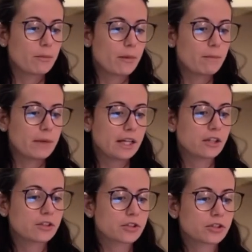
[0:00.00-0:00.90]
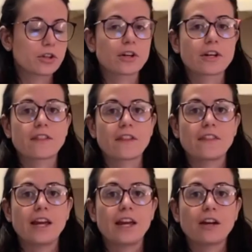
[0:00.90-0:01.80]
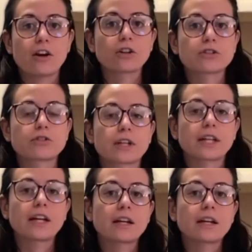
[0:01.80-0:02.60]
making sure that they are drinking